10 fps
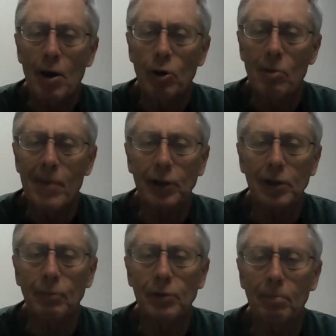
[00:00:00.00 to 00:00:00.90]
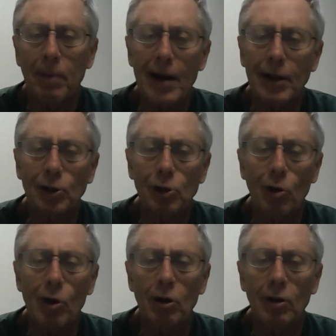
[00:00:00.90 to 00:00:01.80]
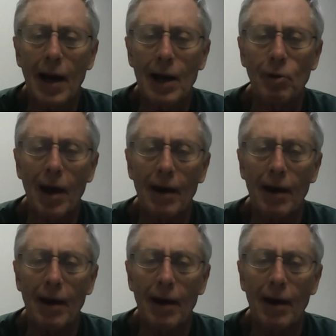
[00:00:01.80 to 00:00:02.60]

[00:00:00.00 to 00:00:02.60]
you mix up some potting soil and you have